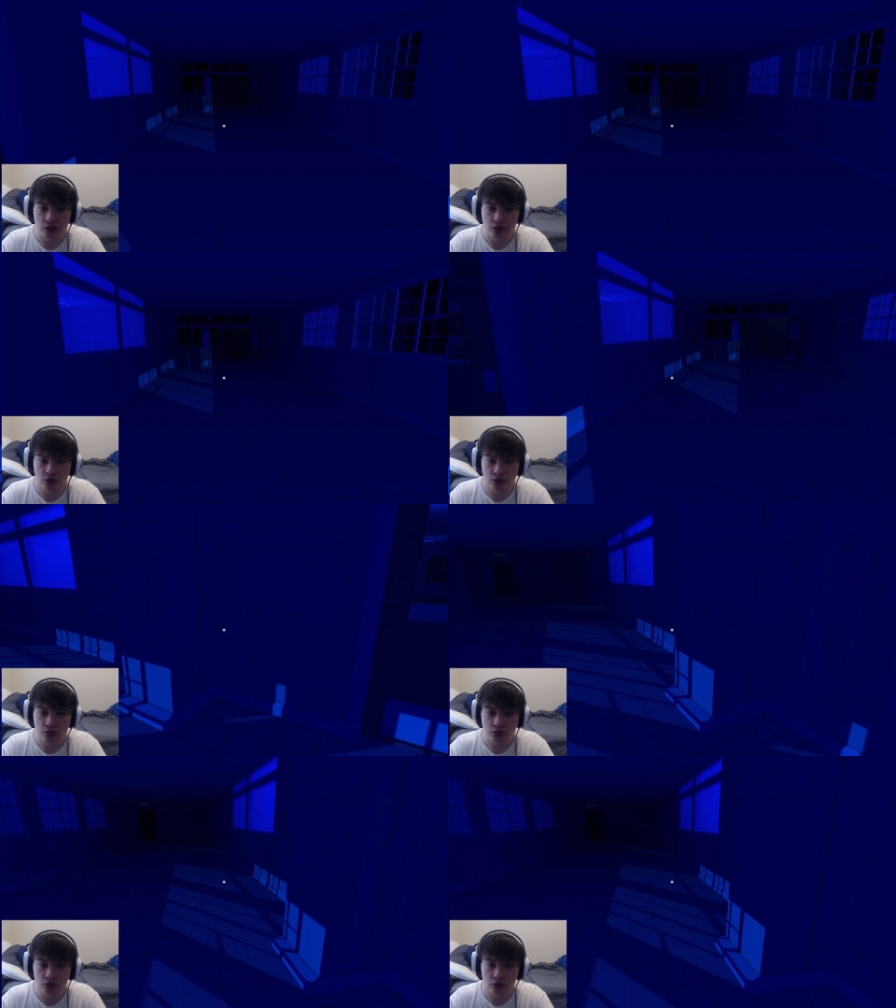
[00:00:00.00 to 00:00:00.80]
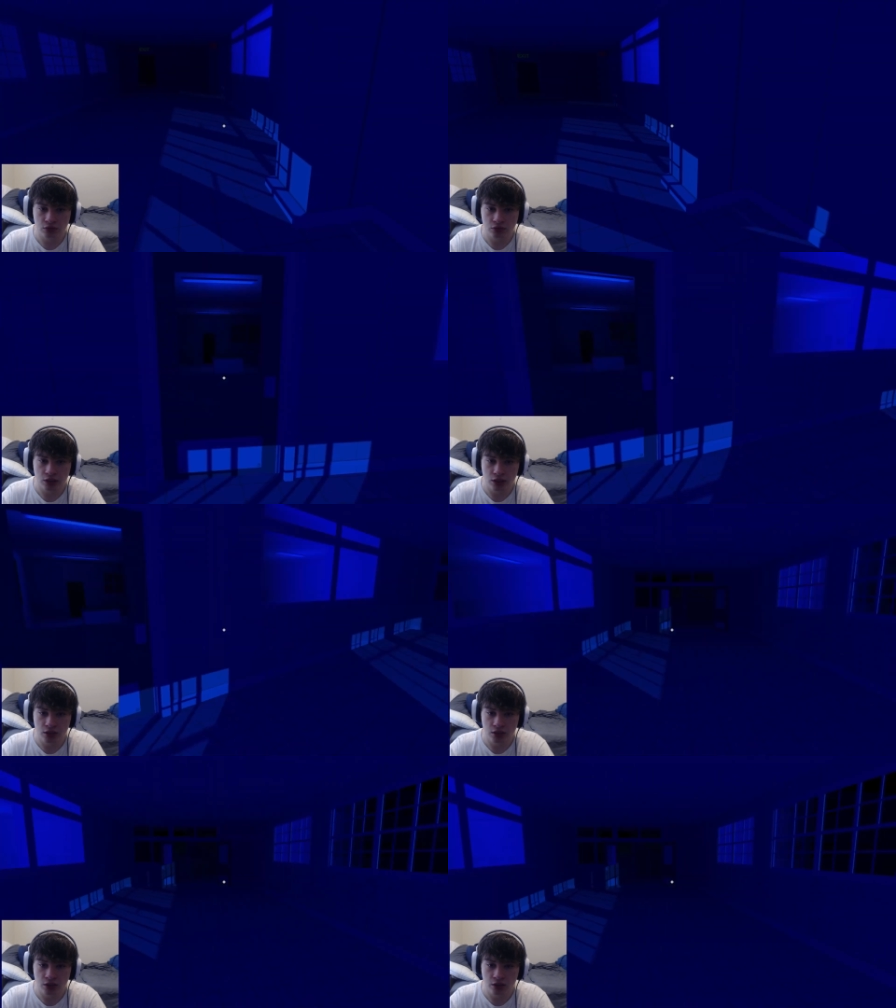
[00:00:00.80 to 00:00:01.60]
you. Huh?
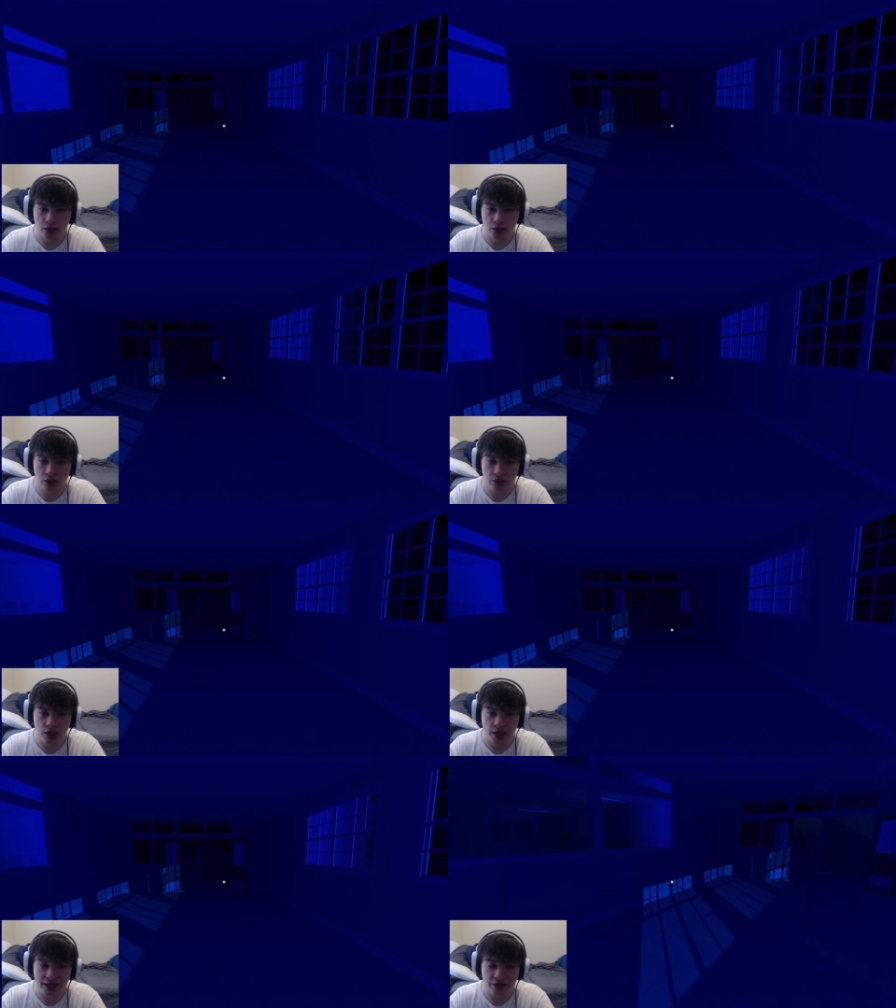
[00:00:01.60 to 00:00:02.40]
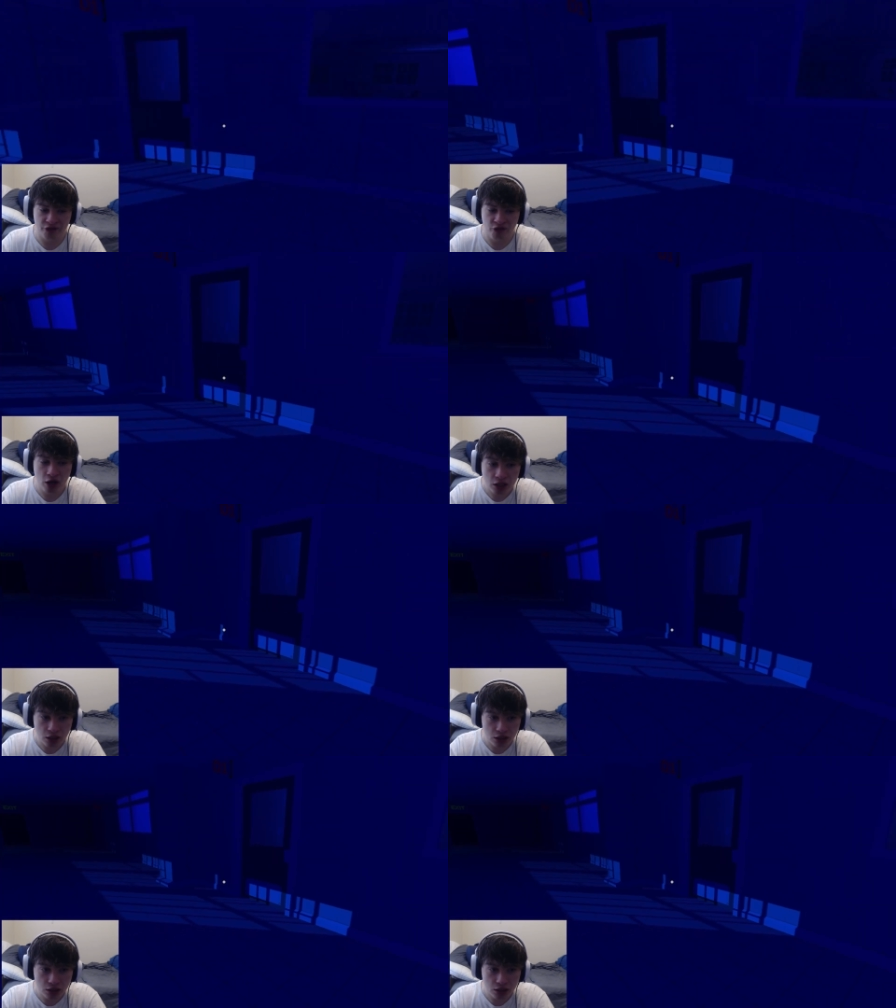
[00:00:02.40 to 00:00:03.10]
Nani the fuck?